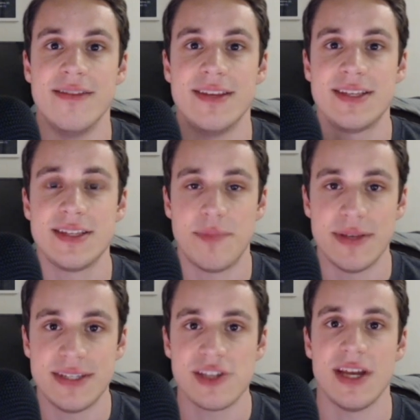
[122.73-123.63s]
This is the
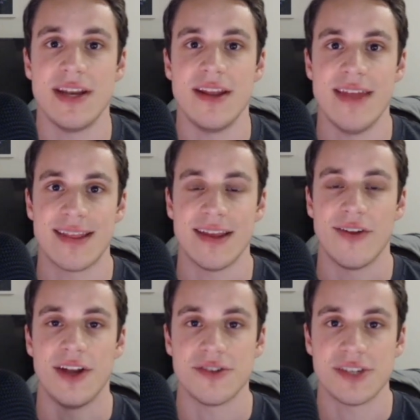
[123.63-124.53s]
position that they'll
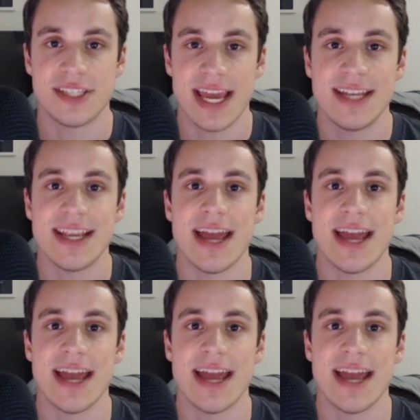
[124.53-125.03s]
understand,